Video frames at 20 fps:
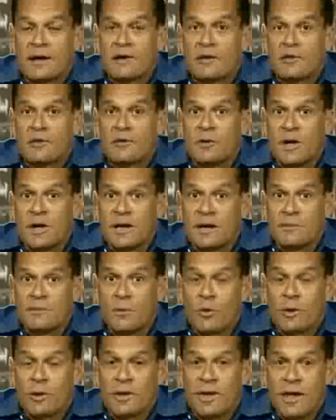by
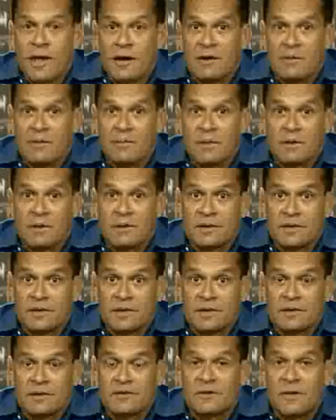creating more
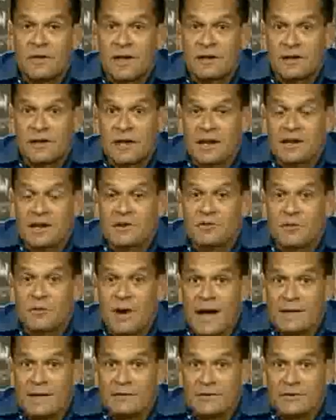accountability. It's like getting a
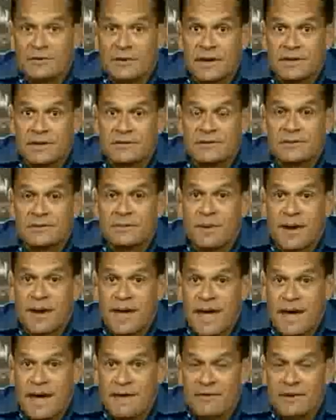driver's license.
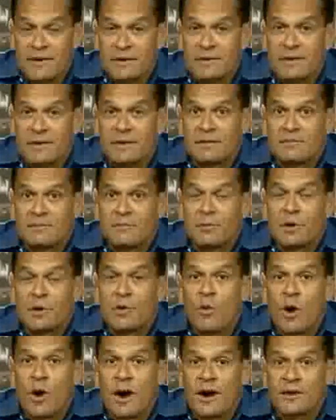By
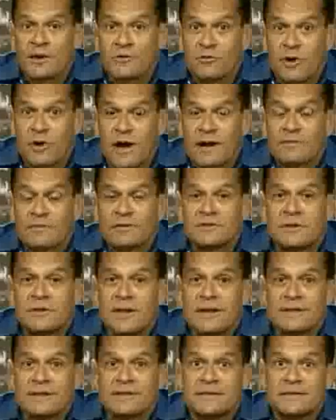requiring
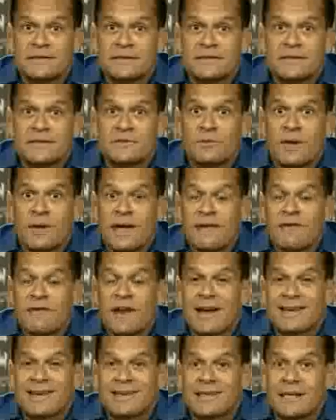driver's licenses, we
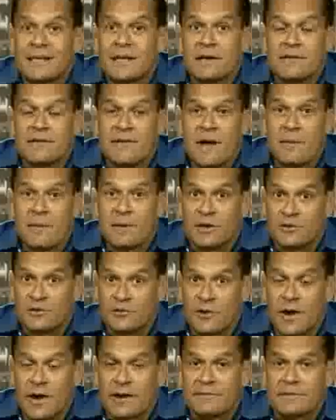have an idea of how
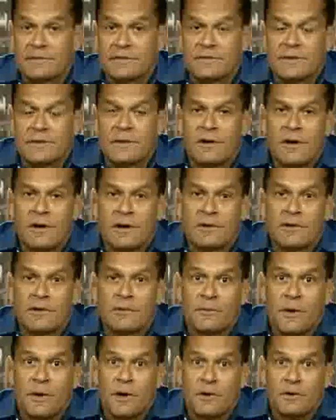many drivers there are
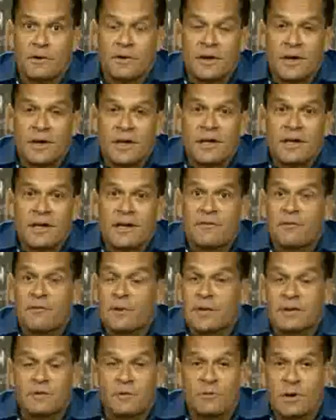on the road.
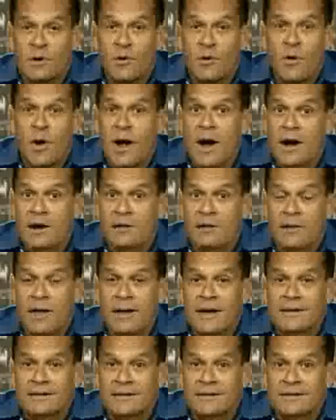If we didn't
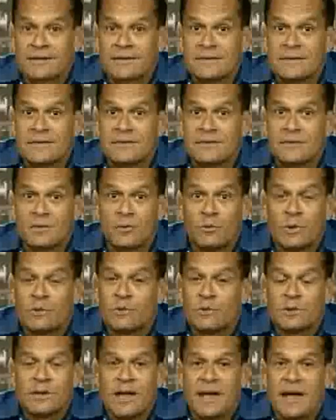require licenses,
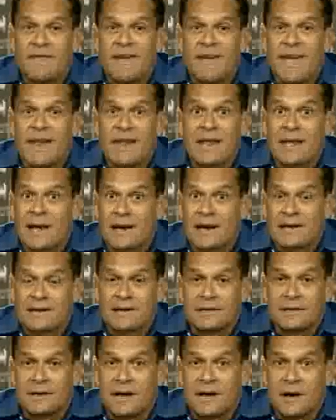we wouldn't have any
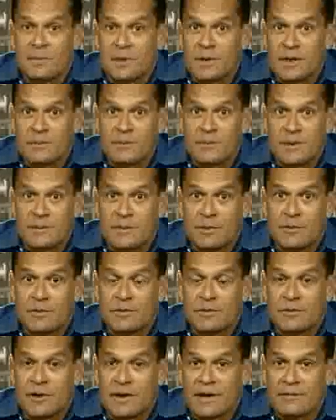idea how many
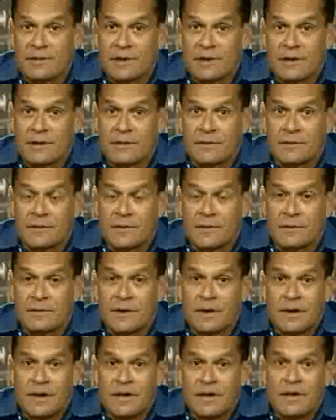people were driving on the
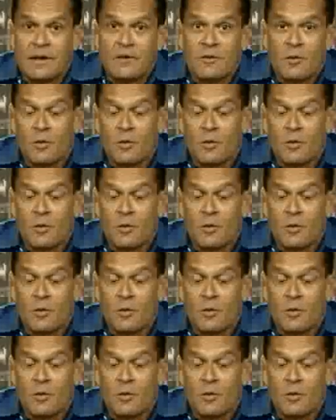road.